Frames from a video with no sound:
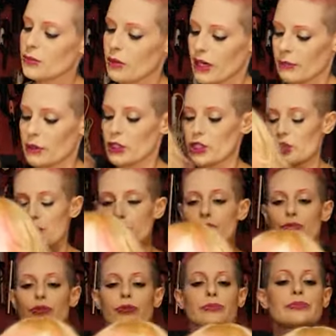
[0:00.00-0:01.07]
what I'm gonna
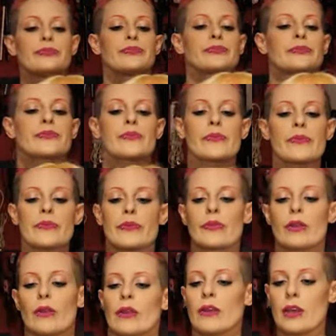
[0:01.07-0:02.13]
do
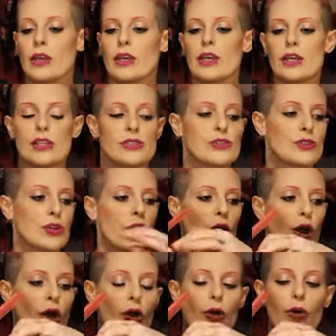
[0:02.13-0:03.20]
is
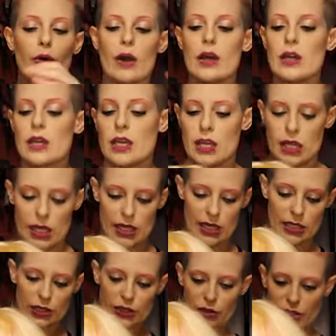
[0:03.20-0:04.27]
go
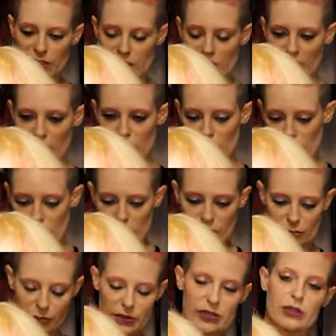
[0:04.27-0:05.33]
into the
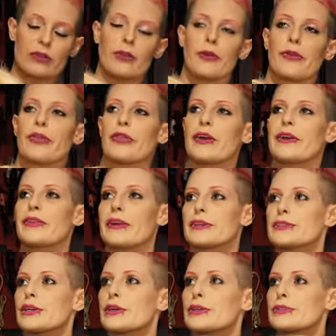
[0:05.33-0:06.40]
sections. Where's the little thing that
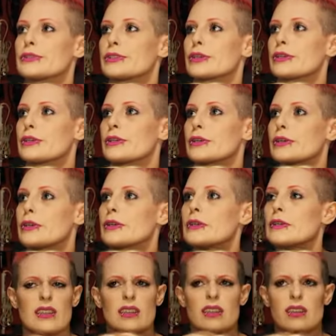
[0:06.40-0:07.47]
turns her?
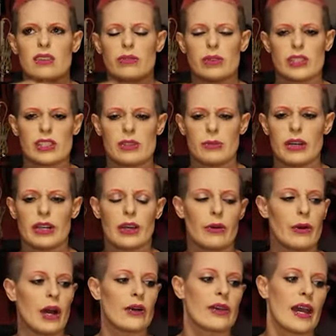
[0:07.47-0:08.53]
Where does she wanna go?
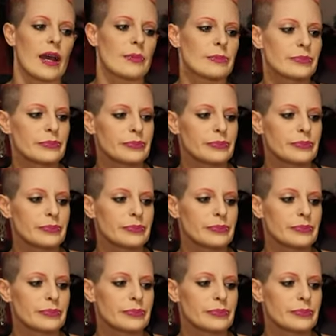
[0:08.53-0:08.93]
Okay.